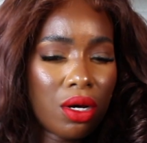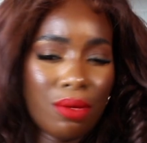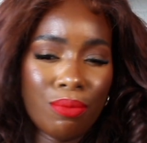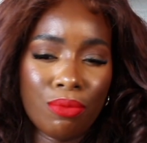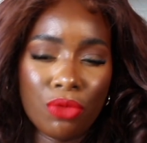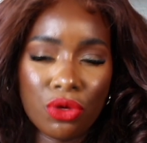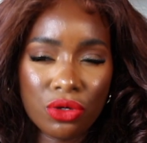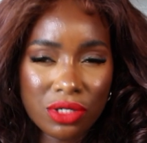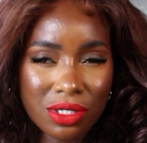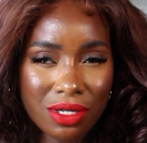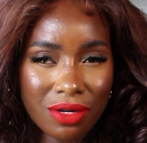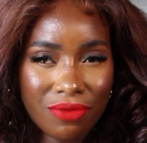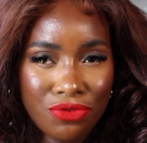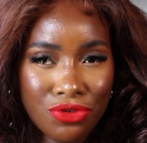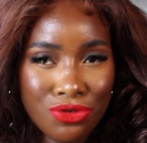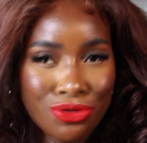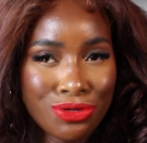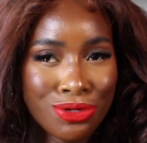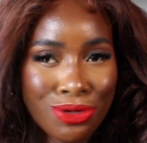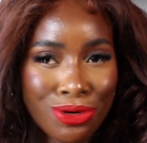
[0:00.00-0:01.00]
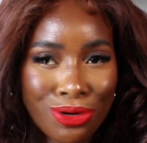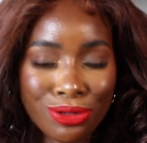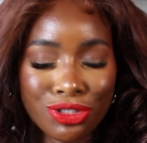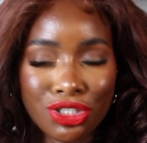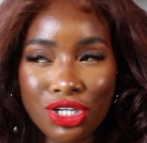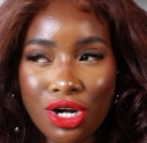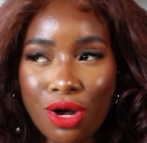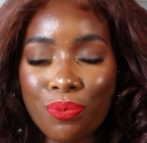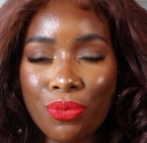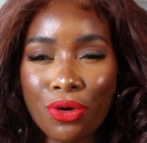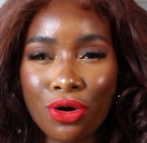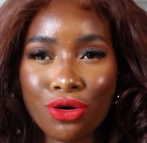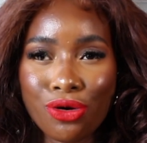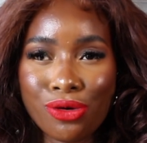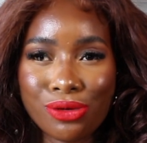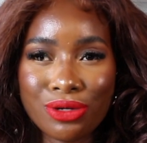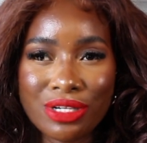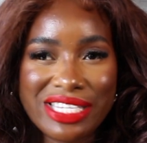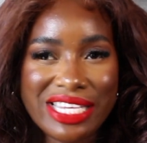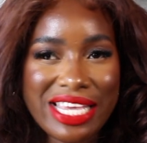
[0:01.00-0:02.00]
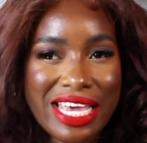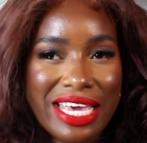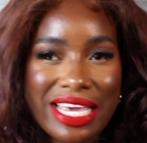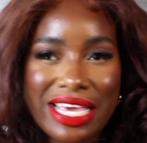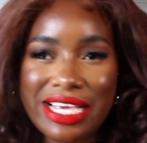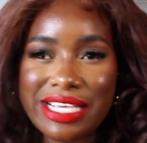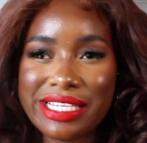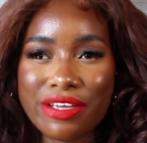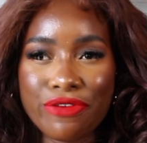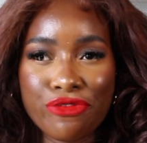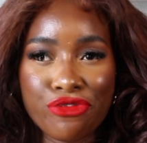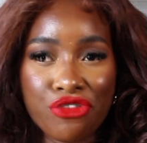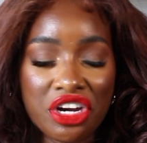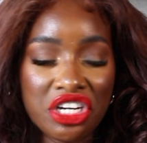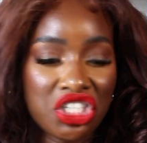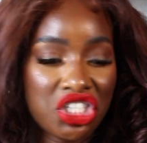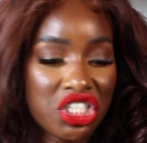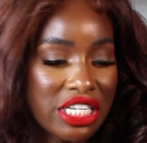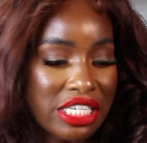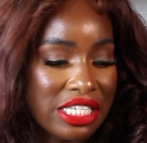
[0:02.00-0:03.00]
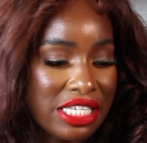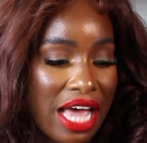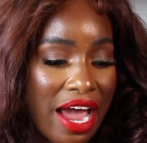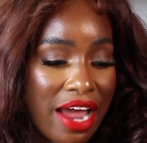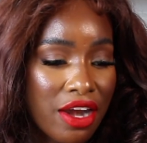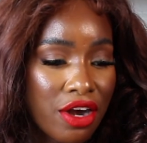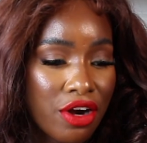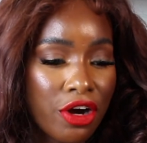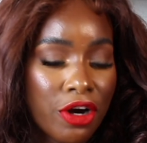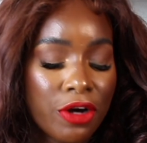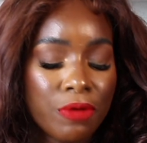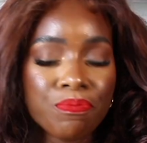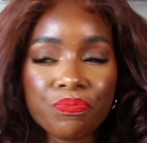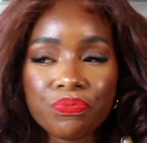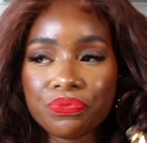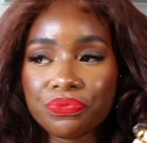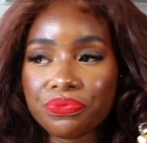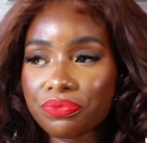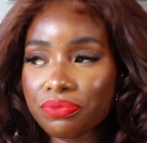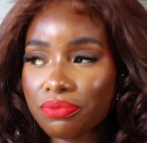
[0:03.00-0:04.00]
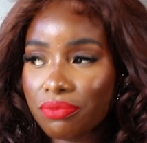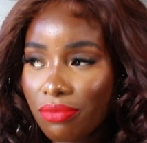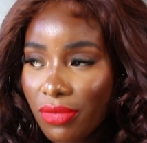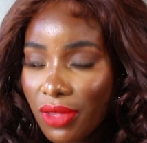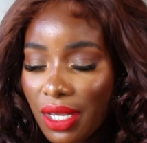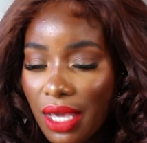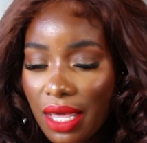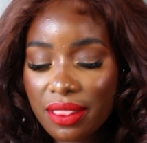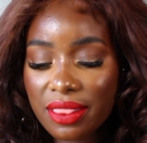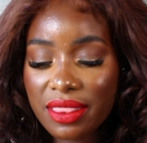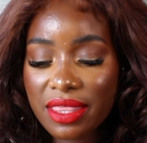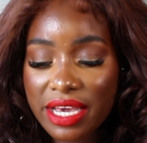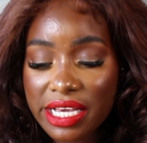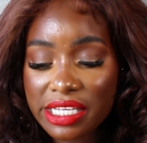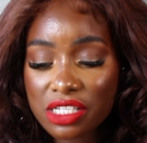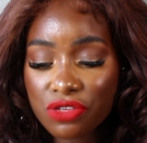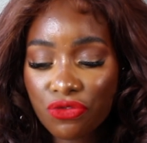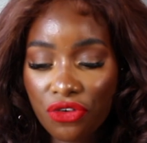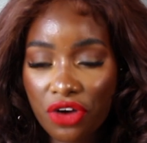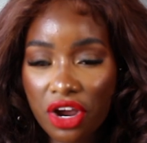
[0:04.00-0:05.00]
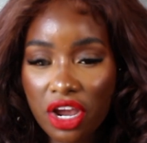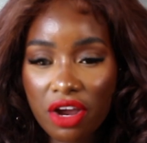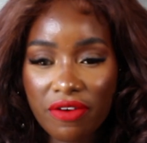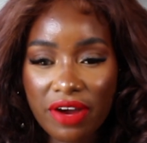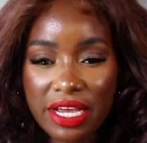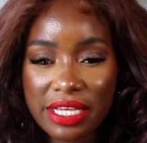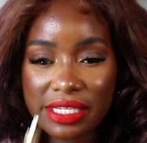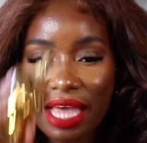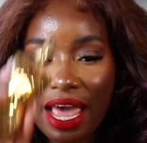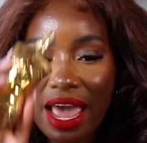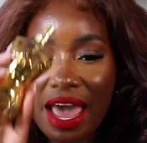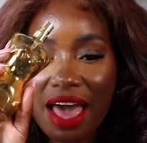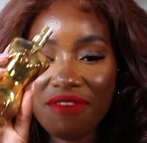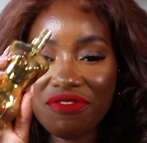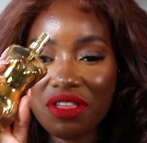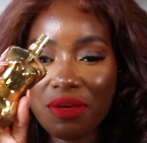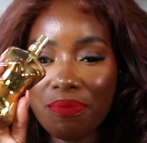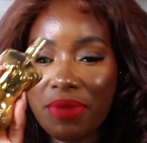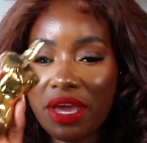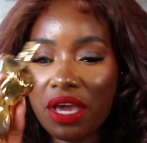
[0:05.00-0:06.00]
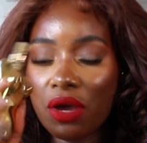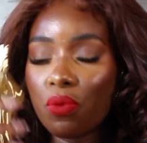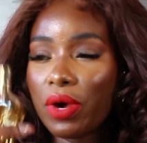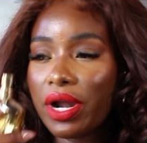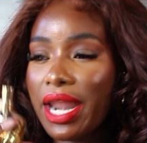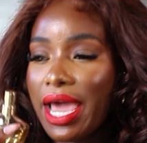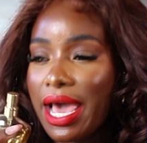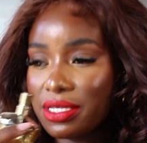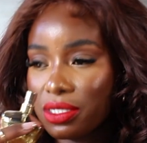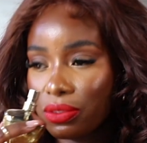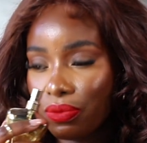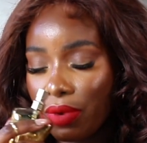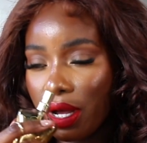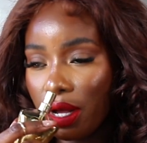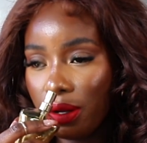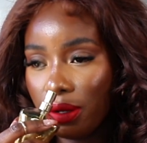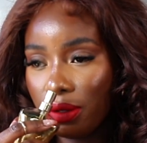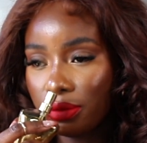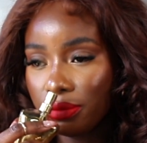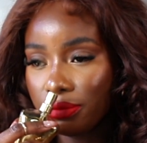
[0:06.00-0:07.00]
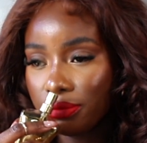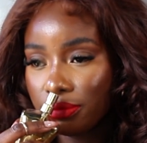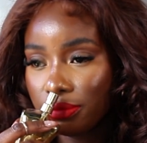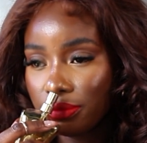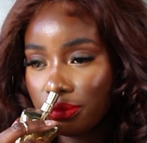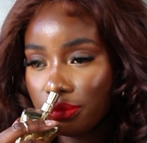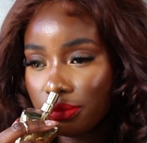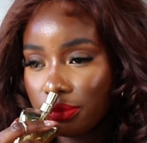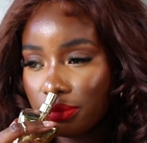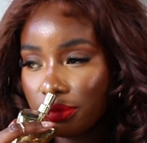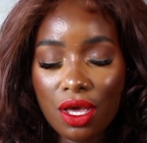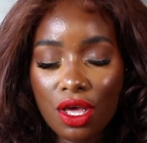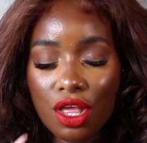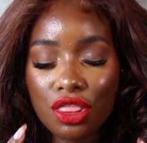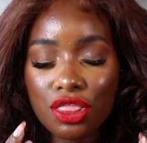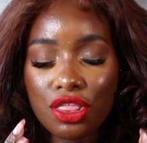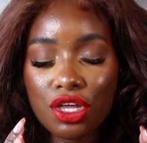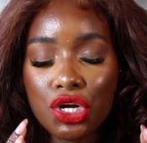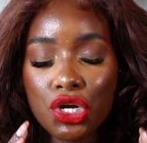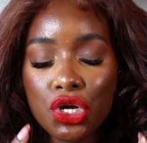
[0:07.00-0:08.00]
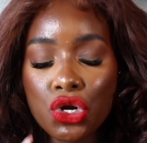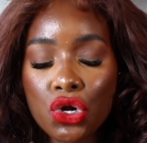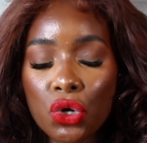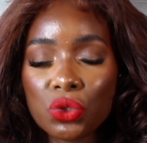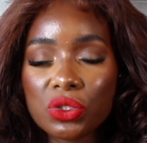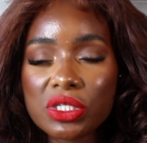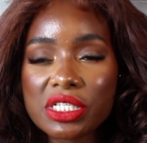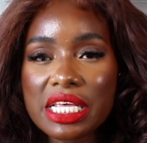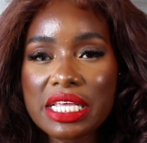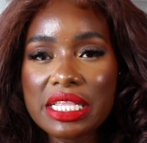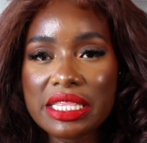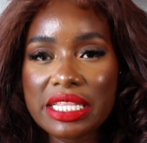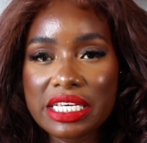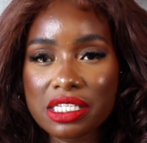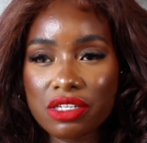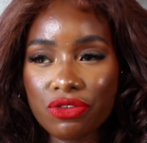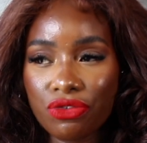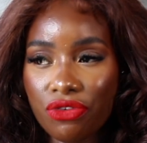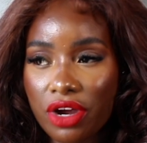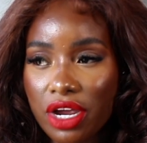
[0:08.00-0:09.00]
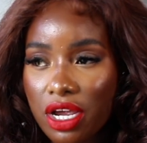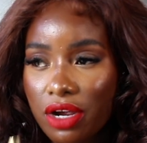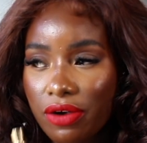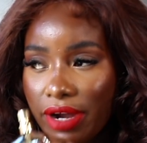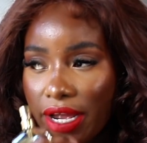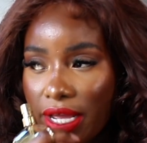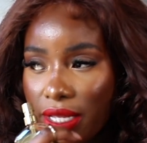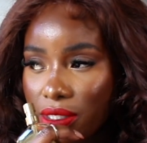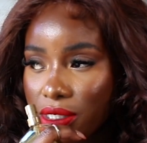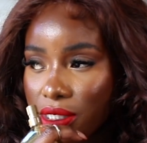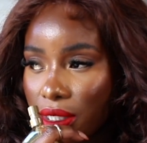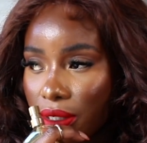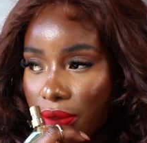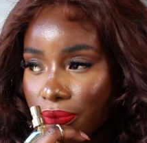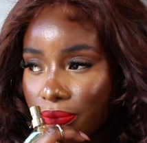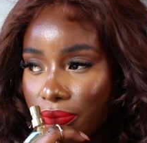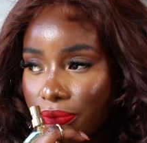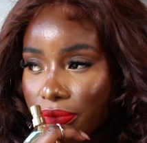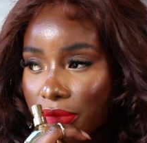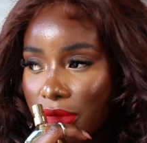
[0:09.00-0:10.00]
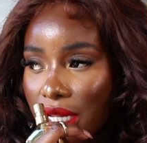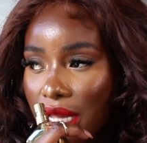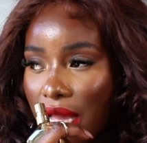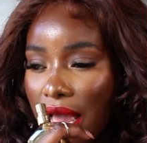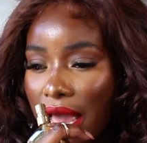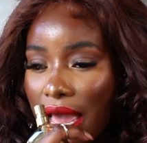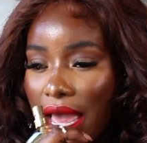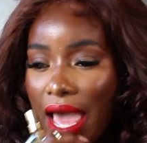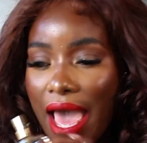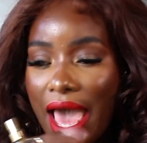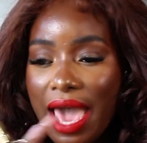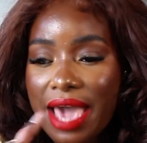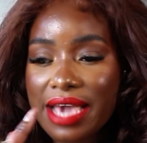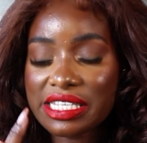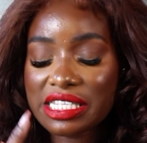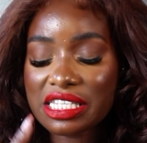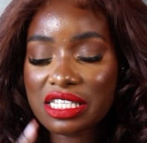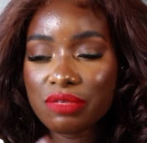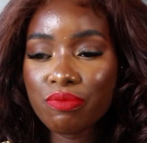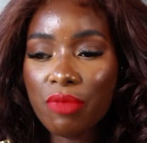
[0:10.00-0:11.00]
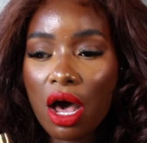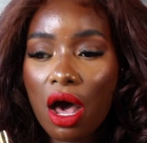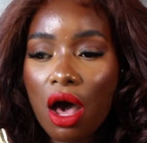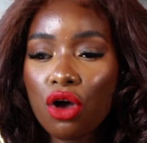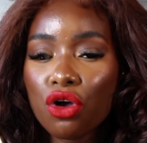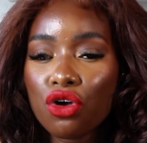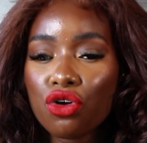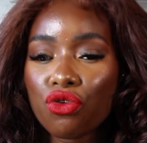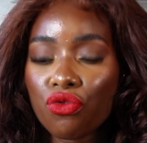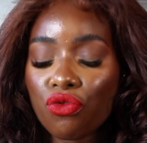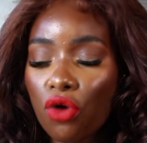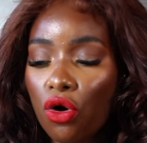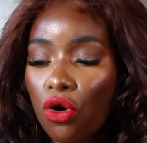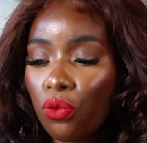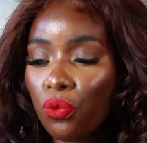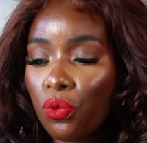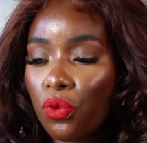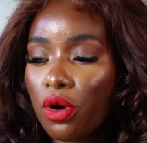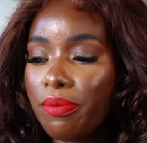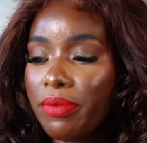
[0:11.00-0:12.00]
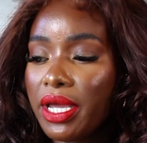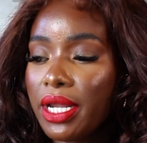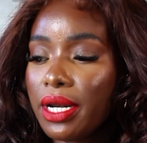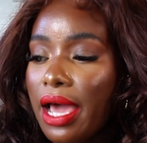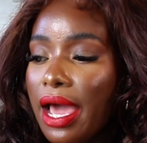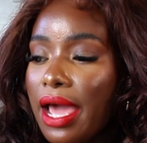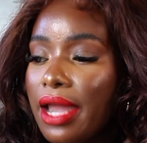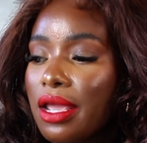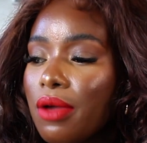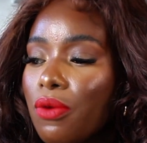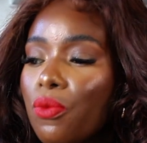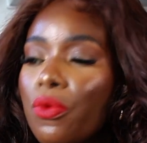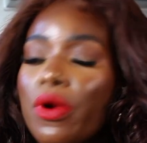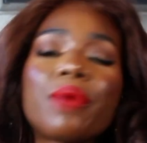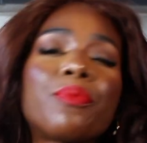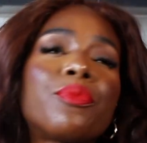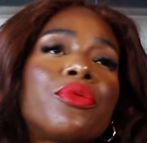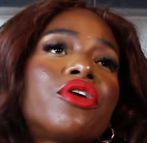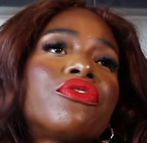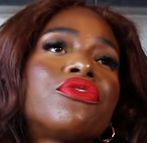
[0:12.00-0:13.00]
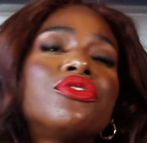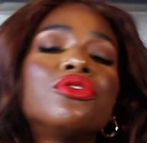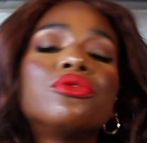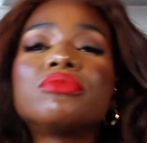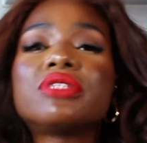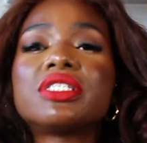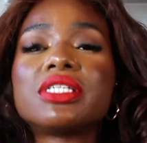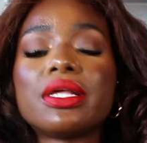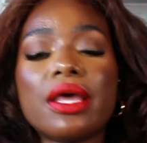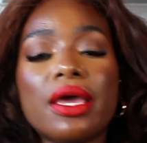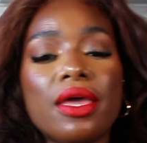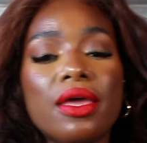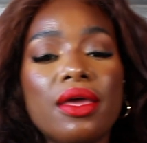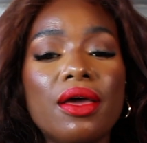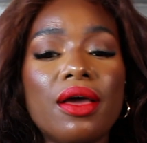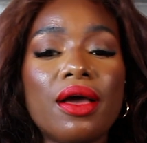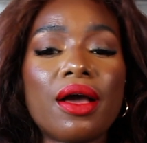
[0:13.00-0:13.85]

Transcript: most of you know Jean-Paul Gaultier. He's a French designer. This fragrance, I have the big one as well. The notes in this fragrance, I smell grown woman. I didn't wear perfume today.